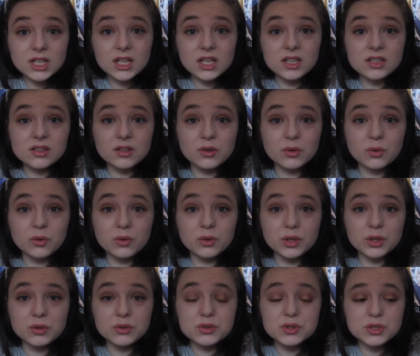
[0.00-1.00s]
he's a cool
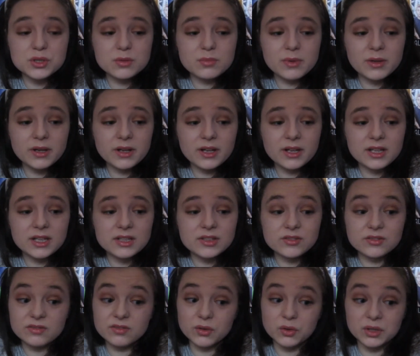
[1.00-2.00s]
YouTuber,
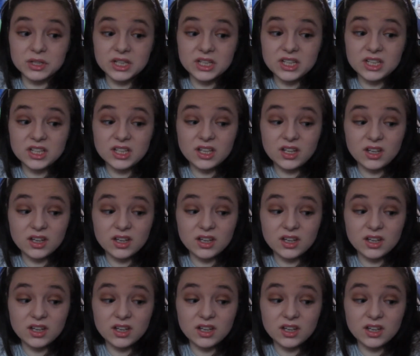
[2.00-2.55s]
he's funny.